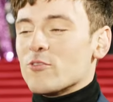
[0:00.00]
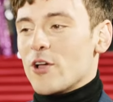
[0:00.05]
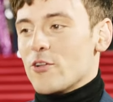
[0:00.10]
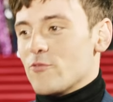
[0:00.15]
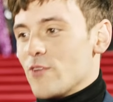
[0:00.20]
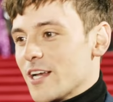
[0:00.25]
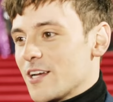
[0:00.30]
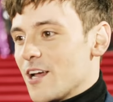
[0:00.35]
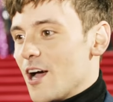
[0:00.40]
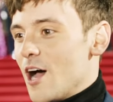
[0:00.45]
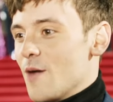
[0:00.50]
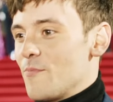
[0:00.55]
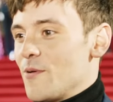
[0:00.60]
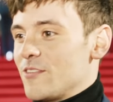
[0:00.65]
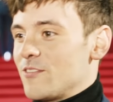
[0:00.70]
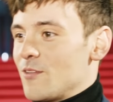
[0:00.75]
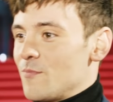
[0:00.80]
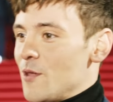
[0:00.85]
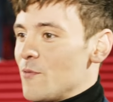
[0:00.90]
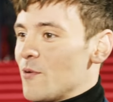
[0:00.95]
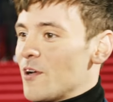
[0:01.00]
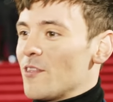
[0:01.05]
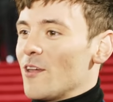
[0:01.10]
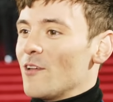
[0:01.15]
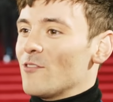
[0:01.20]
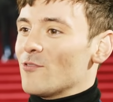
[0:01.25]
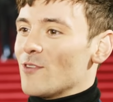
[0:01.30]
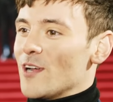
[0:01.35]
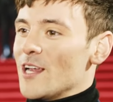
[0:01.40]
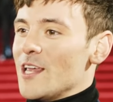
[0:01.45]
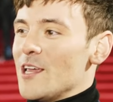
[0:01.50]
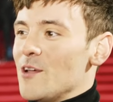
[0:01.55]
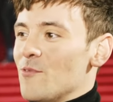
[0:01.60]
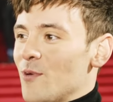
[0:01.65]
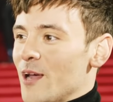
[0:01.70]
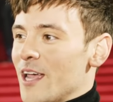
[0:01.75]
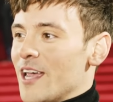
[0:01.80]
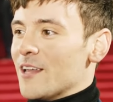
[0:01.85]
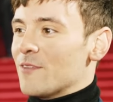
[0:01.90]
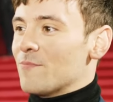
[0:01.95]
find red carpets to be one of those really
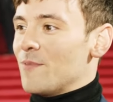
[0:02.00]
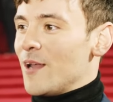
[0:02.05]
weird